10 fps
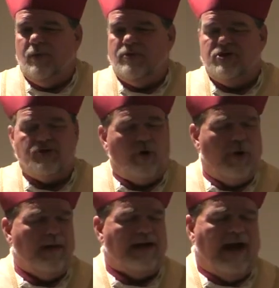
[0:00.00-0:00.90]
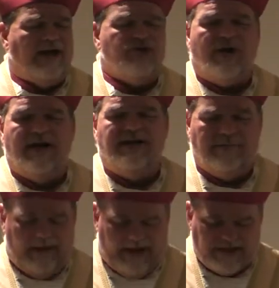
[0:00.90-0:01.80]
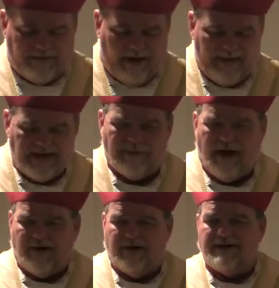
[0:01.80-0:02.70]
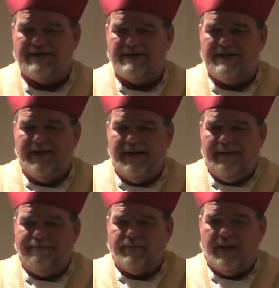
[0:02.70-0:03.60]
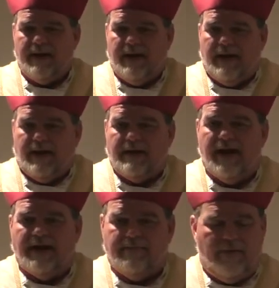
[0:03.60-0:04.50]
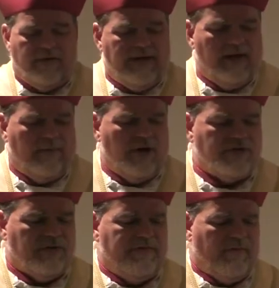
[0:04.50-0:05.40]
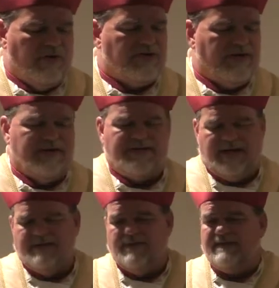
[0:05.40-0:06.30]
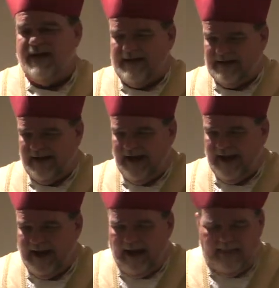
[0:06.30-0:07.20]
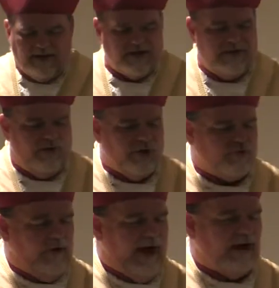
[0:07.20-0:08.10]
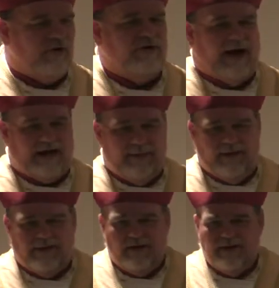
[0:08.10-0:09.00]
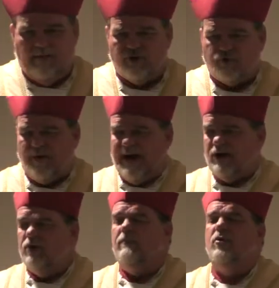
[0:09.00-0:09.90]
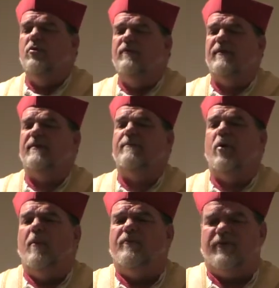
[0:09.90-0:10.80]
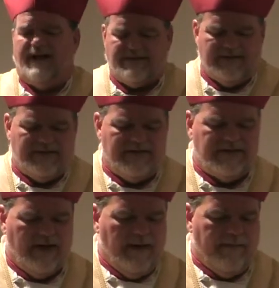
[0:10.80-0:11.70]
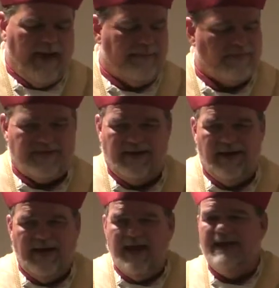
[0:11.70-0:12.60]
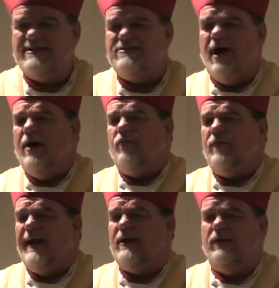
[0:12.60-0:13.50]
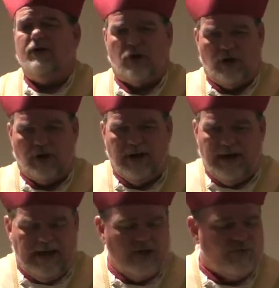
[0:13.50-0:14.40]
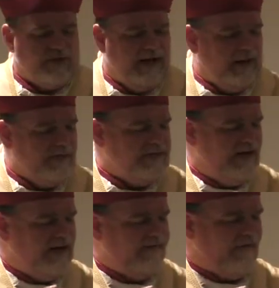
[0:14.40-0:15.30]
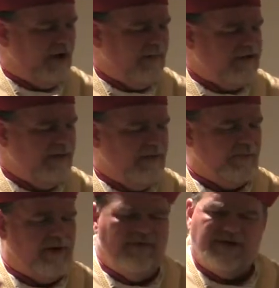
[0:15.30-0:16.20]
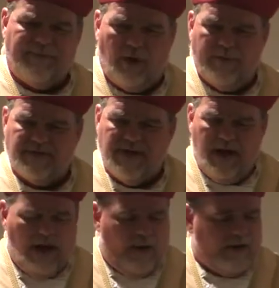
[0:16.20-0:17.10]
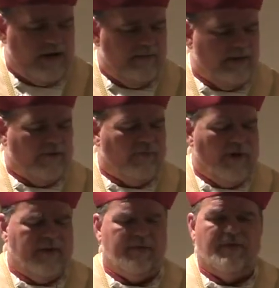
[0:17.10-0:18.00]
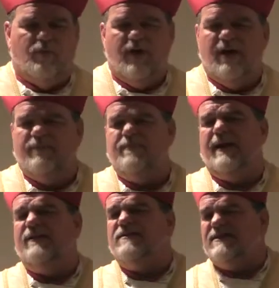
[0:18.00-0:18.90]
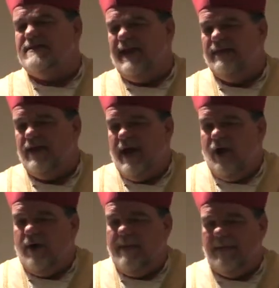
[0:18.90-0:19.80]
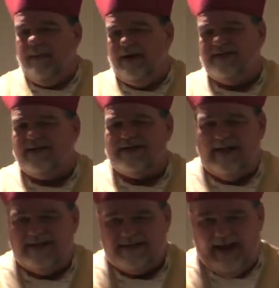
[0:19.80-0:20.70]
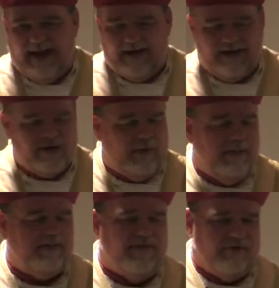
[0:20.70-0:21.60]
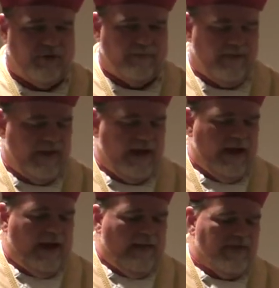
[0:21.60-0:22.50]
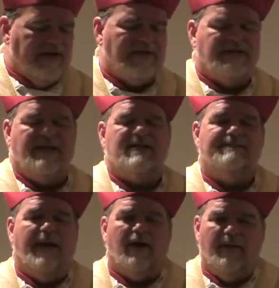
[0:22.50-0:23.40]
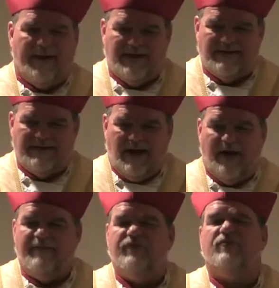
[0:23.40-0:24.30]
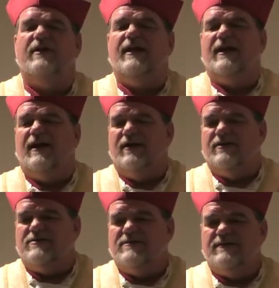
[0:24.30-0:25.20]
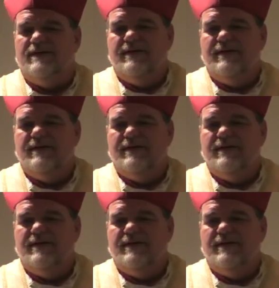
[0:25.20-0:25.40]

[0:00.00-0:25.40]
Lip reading: which is called the Latin Tridentine Mass by these modernists. And yet, Taylor Marshall unfortunately says, mistakenly, this is the most radical document, the most radical move on the Pope Francis's papacy. It is not radical at all. It is 100% in conformity with the previous popes, 100% in conformity with the will of Benedict XVI. Remember, Benedict XVI said in Summum Pontificum, this is an experiment of 3 years.